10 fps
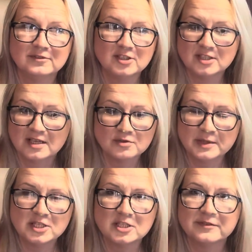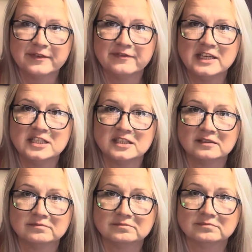She sells pictures of her feet.
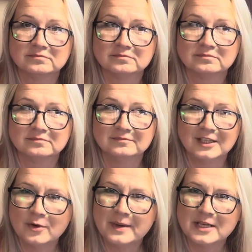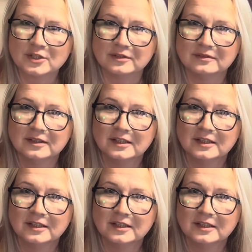Can you imagine?